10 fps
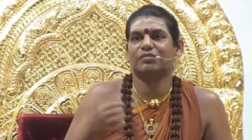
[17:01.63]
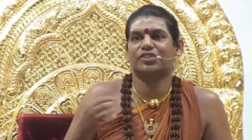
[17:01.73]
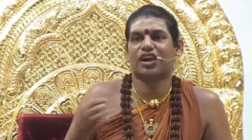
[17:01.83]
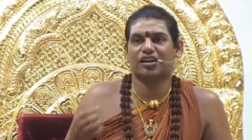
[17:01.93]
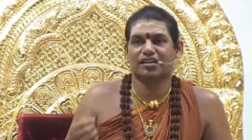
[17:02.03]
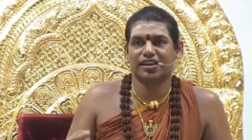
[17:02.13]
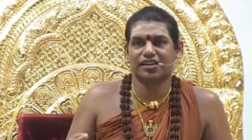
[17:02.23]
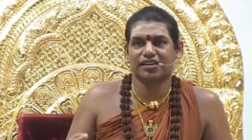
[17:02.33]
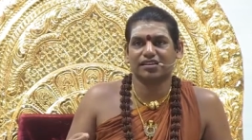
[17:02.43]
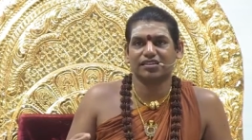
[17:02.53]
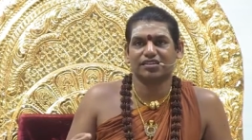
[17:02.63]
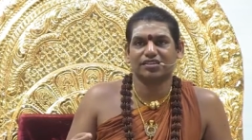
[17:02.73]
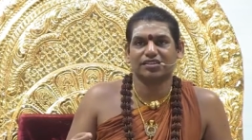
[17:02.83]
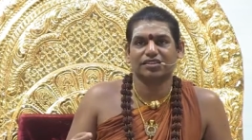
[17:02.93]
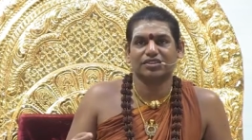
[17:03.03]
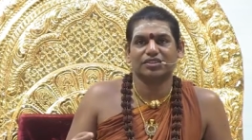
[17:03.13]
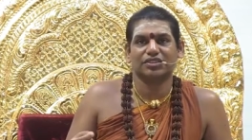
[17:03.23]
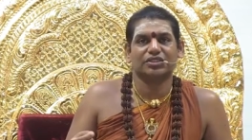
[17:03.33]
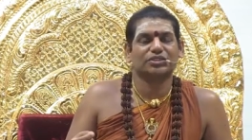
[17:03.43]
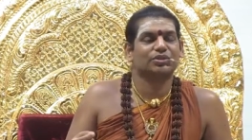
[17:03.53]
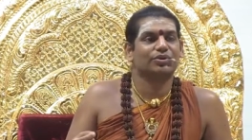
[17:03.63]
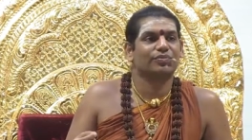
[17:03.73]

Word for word: doctor, so